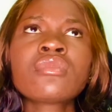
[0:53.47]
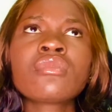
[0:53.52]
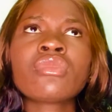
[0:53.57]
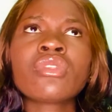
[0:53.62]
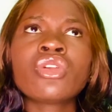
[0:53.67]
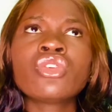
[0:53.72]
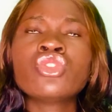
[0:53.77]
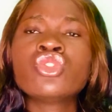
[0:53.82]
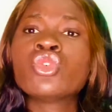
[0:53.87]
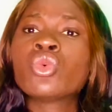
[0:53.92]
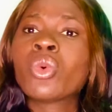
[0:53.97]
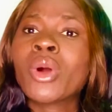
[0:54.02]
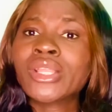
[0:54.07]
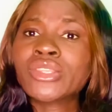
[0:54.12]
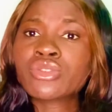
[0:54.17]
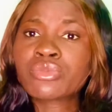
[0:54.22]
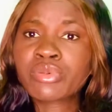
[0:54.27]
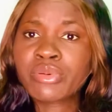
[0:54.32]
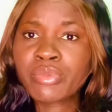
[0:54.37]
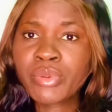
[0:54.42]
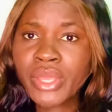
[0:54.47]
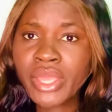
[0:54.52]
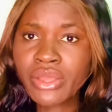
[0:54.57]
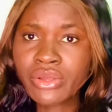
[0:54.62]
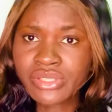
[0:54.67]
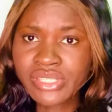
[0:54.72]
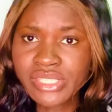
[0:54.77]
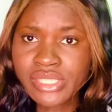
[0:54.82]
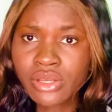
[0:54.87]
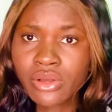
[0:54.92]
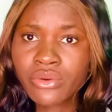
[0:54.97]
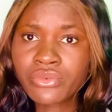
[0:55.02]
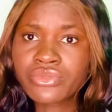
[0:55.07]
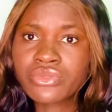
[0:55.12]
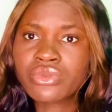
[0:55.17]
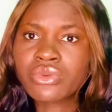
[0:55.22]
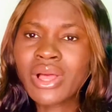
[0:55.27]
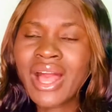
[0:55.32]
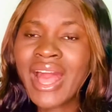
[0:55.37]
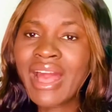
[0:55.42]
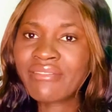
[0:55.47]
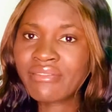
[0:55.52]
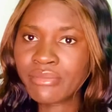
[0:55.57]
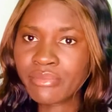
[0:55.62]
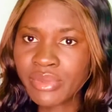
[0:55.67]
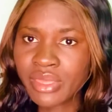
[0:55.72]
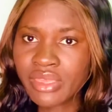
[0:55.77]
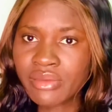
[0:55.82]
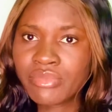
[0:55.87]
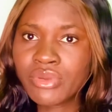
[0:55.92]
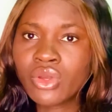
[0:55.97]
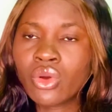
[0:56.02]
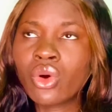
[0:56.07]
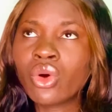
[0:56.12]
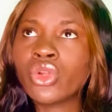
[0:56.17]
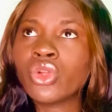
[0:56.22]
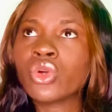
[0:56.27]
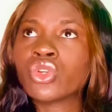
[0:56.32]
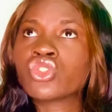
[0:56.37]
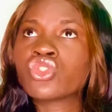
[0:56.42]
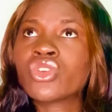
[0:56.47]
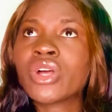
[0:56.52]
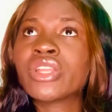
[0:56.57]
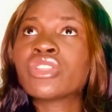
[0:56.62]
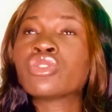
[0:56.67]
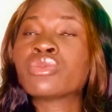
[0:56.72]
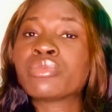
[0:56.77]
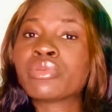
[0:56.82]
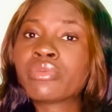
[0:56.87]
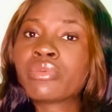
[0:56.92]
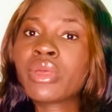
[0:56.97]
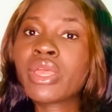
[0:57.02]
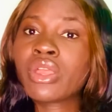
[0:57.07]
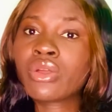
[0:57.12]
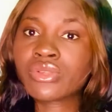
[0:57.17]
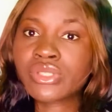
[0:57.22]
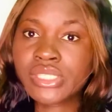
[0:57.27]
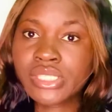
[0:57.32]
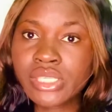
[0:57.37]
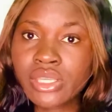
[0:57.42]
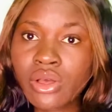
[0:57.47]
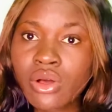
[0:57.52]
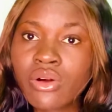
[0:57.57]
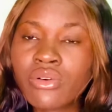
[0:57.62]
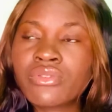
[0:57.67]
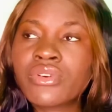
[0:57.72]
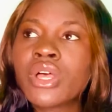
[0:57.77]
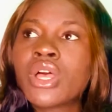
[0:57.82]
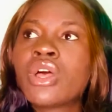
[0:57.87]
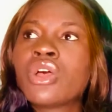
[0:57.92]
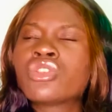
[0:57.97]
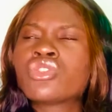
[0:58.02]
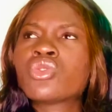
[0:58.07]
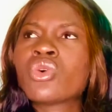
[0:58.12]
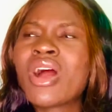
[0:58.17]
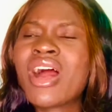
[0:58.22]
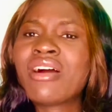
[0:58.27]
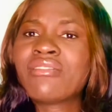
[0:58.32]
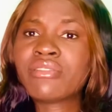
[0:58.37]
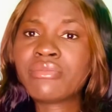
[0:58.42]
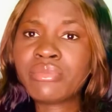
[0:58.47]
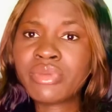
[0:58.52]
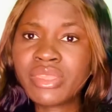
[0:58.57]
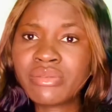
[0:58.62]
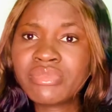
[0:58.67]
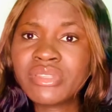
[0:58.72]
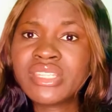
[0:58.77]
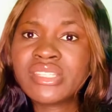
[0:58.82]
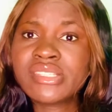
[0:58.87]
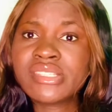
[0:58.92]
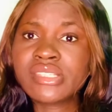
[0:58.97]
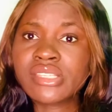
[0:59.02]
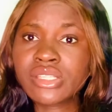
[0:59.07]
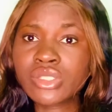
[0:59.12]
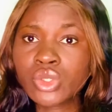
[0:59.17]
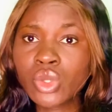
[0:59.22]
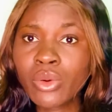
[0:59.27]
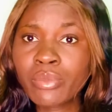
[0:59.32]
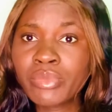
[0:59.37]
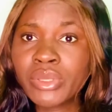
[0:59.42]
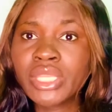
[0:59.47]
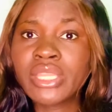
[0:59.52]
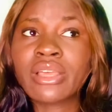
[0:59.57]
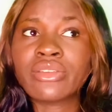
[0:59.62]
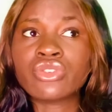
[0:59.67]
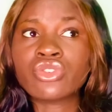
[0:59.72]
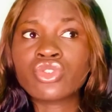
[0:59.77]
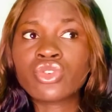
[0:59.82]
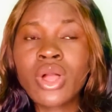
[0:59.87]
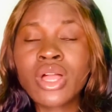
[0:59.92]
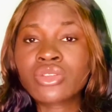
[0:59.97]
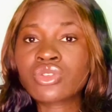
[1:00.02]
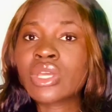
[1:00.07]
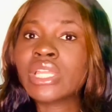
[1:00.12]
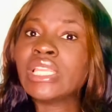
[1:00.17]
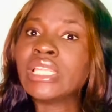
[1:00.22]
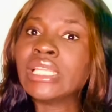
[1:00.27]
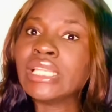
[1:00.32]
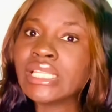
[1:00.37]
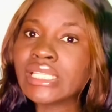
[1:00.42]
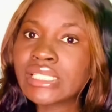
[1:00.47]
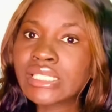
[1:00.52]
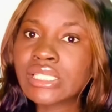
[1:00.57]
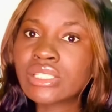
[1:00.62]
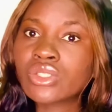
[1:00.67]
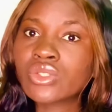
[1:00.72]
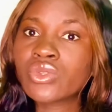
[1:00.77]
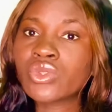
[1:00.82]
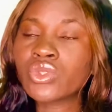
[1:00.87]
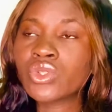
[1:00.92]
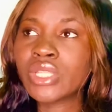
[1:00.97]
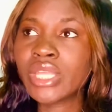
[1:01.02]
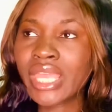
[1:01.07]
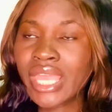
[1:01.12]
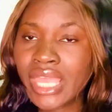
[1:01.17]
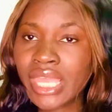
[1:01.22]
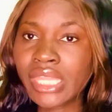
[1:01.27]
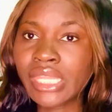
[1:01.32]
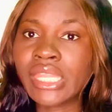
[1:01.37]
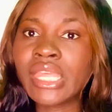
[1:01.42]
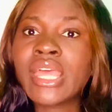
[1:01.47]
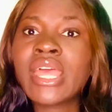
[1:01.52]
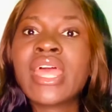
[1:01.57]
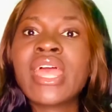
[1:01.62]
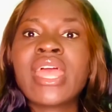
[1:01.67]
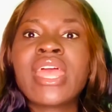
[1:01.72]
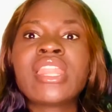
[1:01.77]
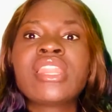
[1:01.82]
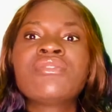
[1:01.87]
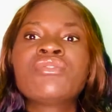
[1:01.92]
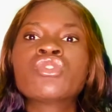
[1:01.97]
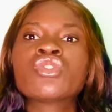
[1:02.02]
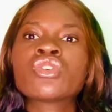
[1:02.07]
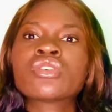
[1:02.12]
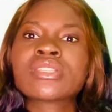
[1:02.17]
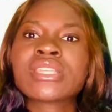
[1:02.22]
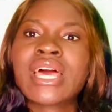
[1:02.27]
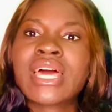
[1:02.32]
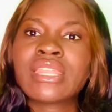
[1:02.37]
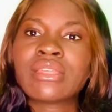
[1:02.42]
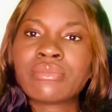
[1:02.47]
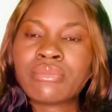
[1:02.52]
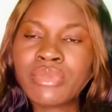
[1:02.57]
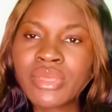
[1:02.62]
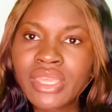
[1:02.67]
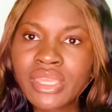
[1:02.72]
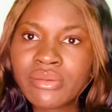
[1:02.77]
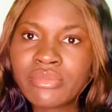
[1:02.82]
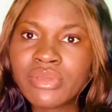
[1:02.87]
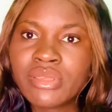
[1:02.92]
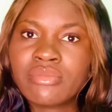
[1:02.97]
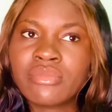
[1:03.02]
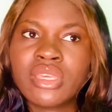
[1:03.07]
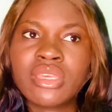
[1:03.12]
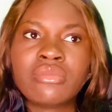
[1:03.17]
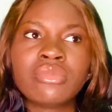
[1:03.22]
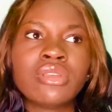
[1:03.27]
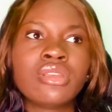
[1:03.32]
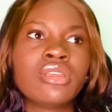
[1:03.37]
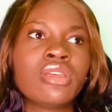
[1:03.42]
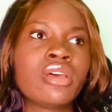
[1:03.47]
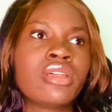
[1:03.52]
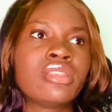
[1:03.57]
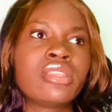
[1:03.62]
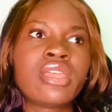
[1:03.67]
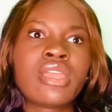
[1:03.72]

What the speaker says: you want to prepare yourself to have a baby, or you're trying to prepare yourself to have a baby, this is a topic that you should actually listen to the end. And if you just had a baby maybe a day